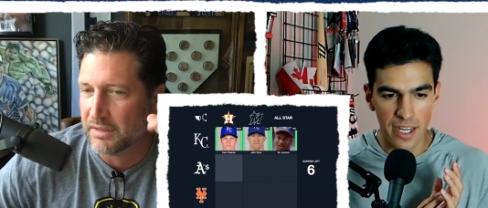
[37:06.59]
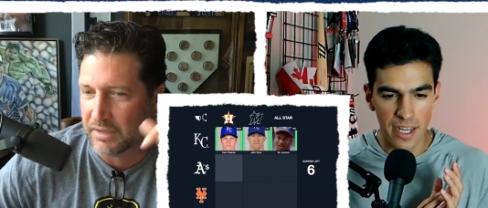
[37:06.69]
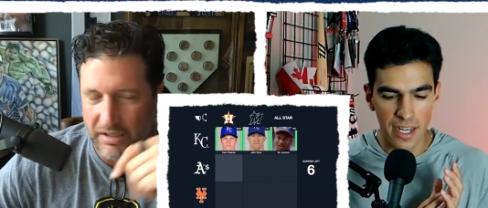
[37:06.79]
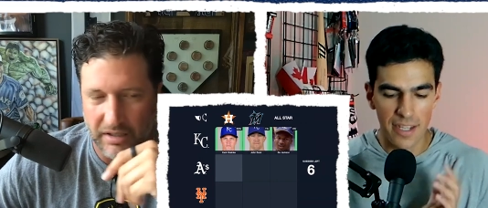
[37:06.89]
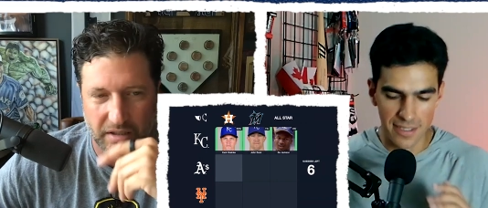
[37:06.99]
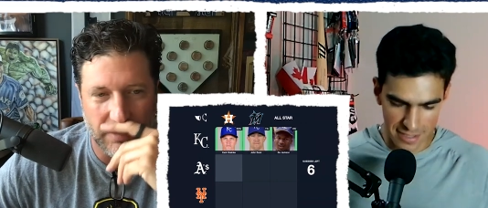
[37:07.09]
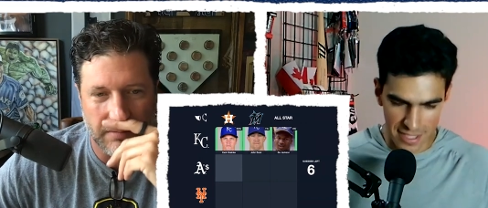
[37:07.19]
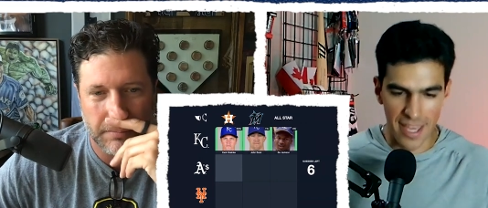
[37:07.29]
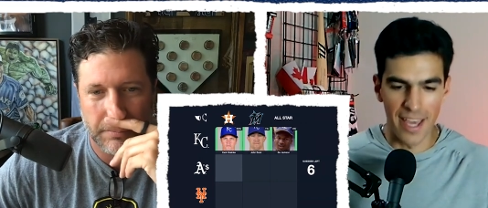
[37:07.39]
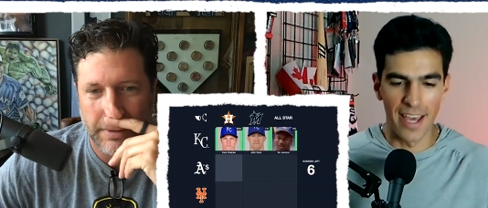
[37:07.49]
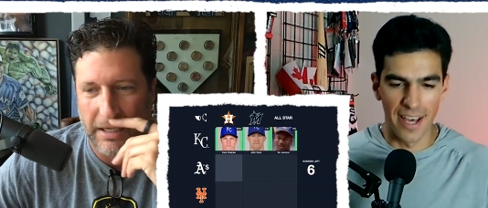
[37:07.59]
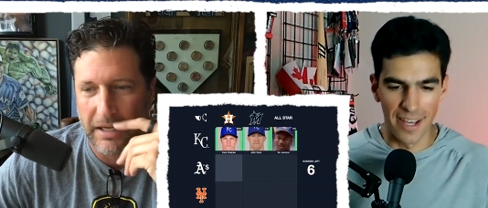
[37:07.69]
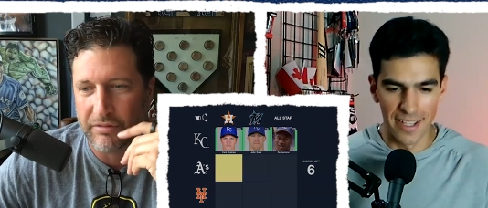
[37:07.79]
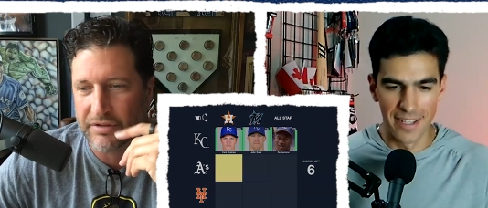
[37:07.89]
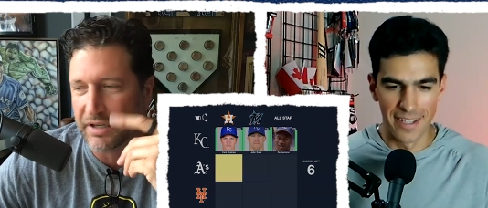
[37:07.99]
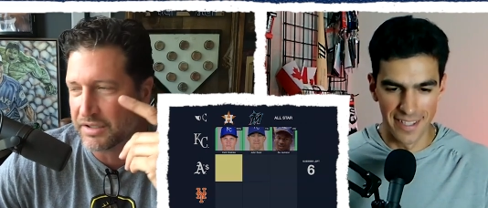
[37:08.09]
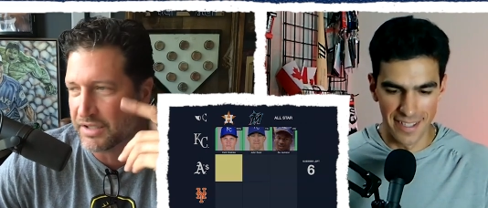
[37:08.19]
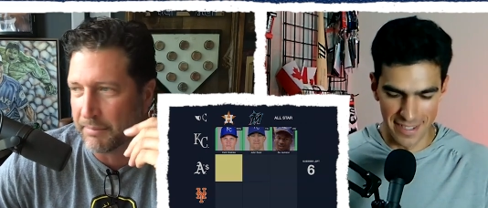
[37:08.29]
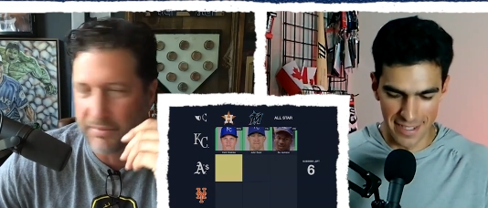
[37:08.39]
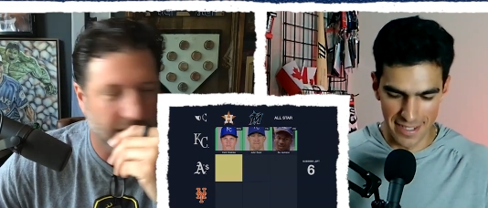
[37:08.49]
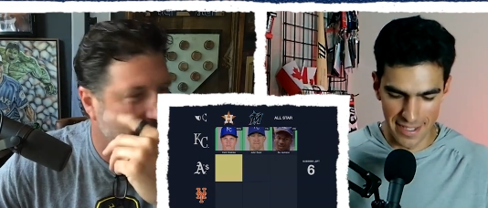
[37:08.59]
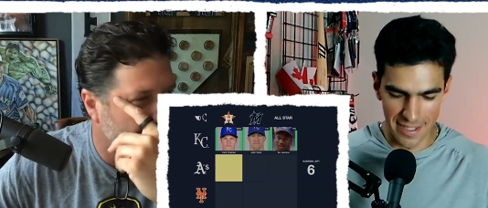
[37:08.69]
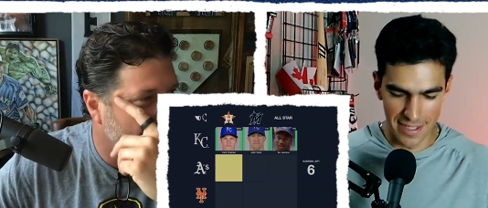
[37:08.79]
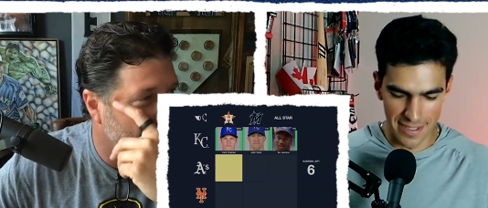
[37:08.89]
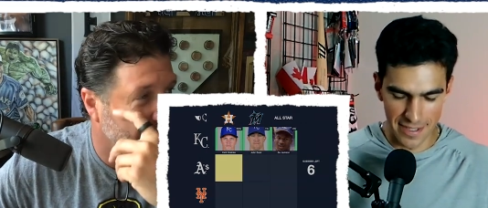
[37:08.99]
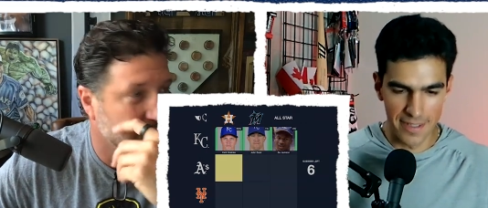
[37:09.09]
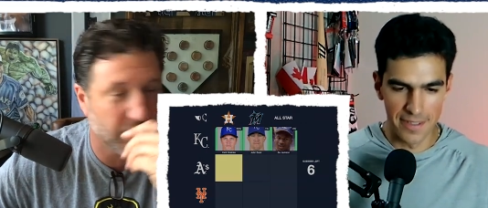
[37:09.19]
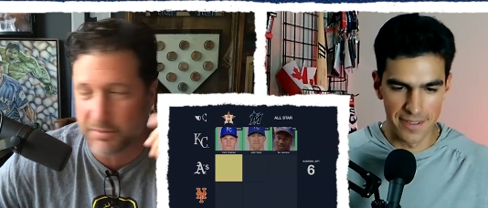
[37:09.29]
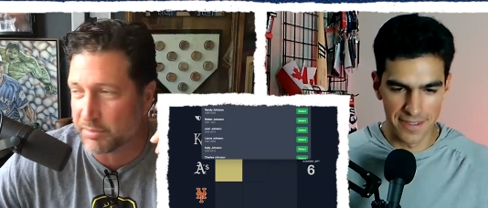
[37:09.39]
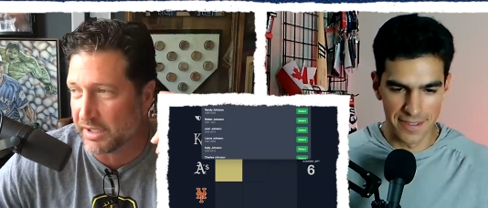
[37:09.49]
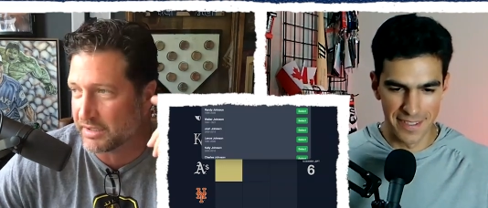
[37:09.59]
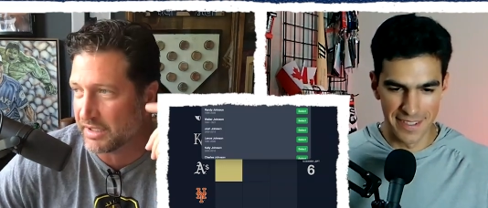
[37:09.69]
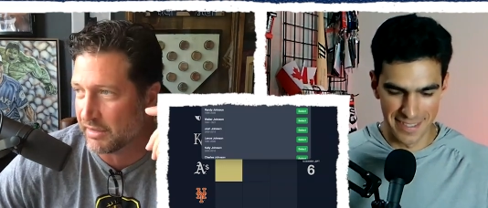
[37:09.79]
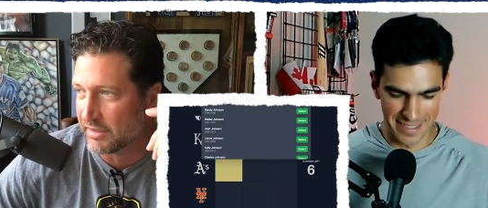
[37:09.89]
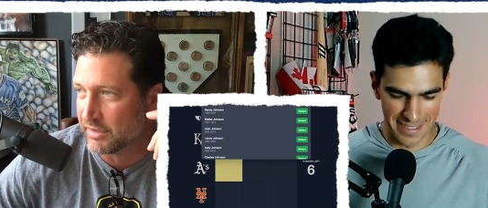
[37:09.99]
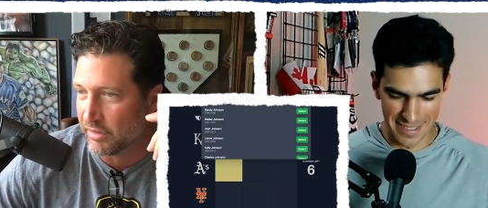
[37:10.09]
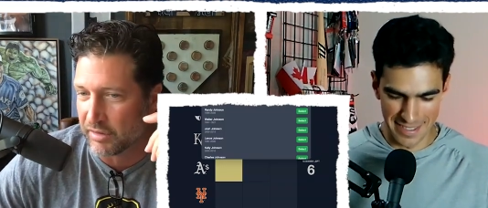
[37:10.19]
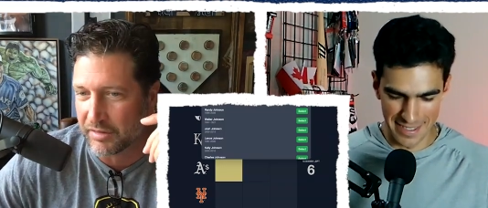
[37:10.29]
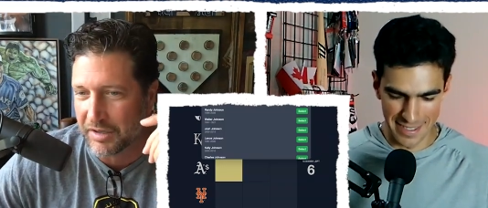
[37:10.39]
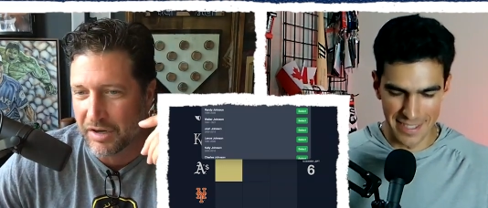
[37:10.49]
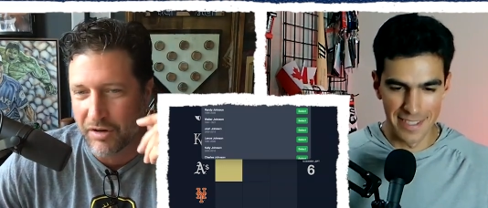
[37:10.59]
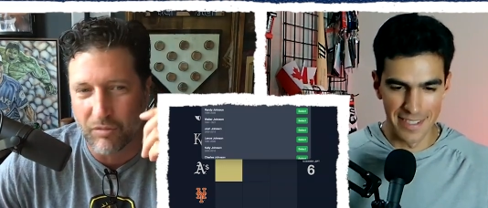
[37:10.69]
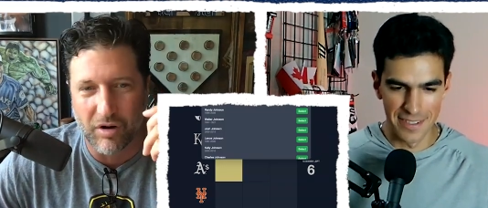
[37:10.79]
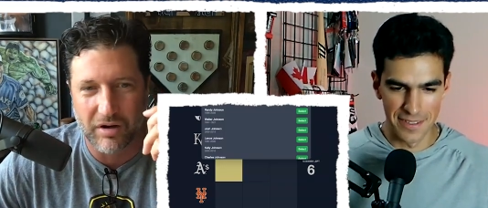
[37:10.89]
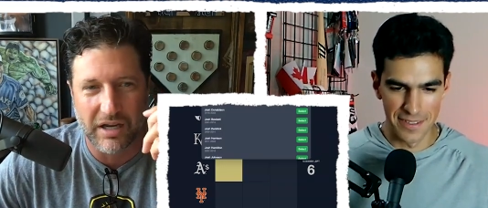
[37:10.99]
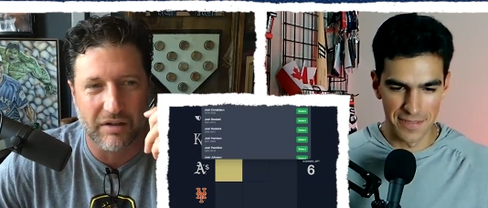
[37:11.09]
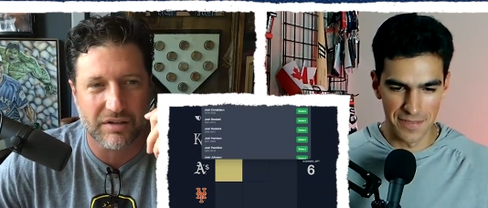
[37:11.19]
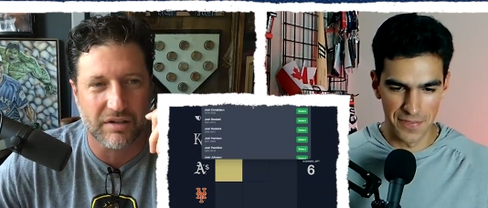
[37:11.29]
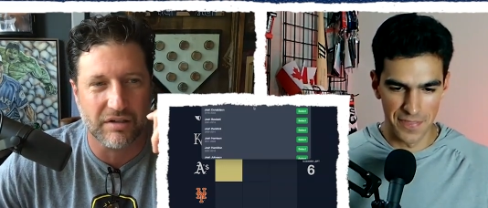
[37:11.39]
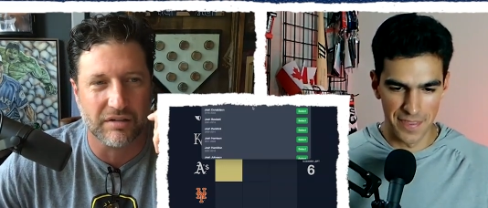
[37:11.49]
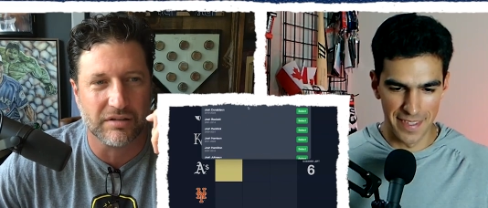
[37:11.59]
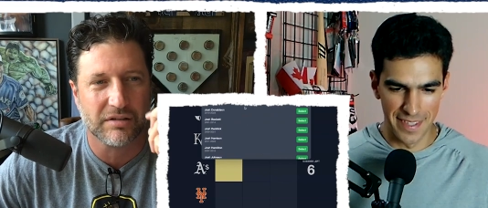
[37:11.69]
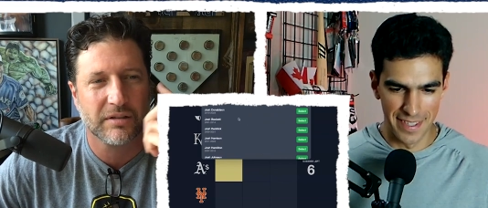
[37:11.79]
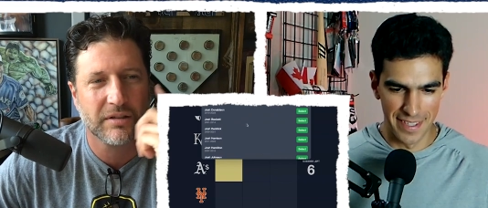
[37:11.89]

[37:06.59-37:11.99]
Speaker 1: There you go. Yeah. I was just, I'm thinking of Careless Whisper. I see. I know the walkout songs.